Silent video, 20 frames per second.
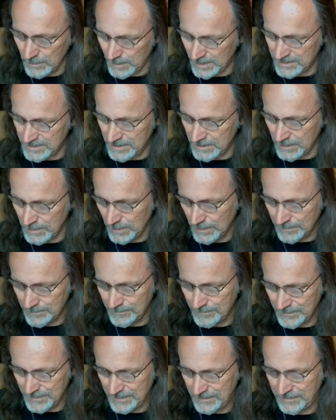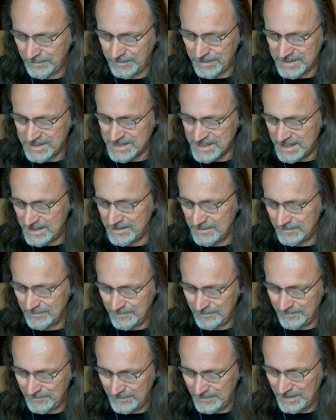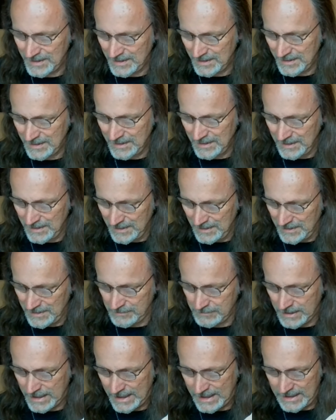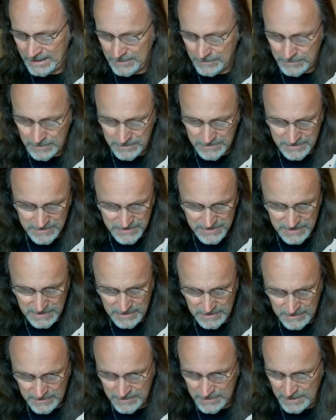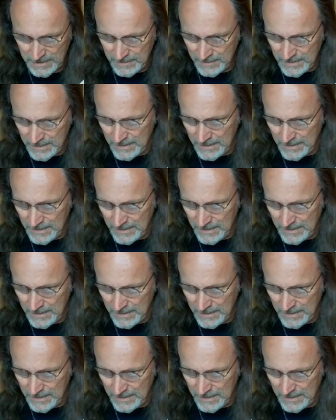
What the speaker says: when you're fitting your ailerons on.